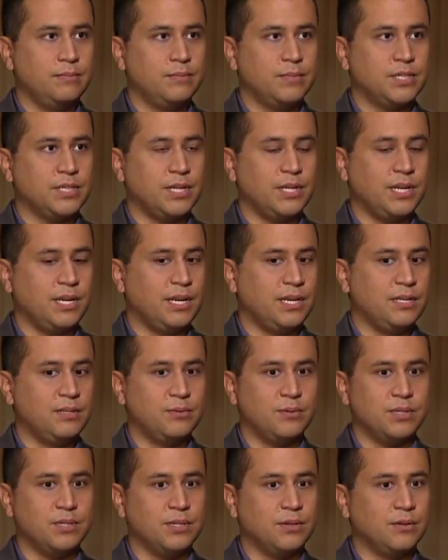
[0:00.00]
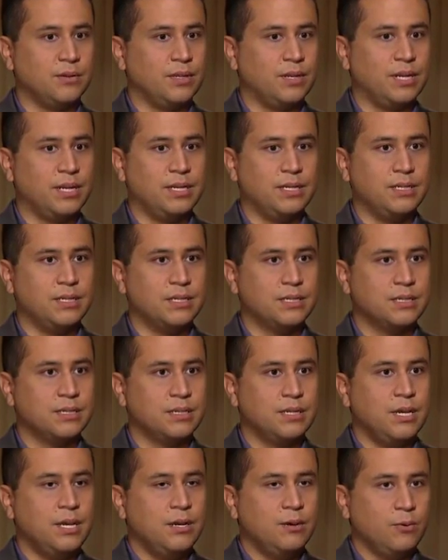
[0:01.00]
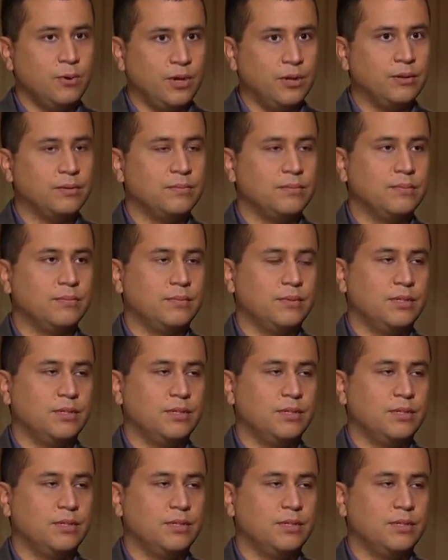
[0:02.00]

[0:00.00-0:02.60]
Sunday nights was the only nights, well,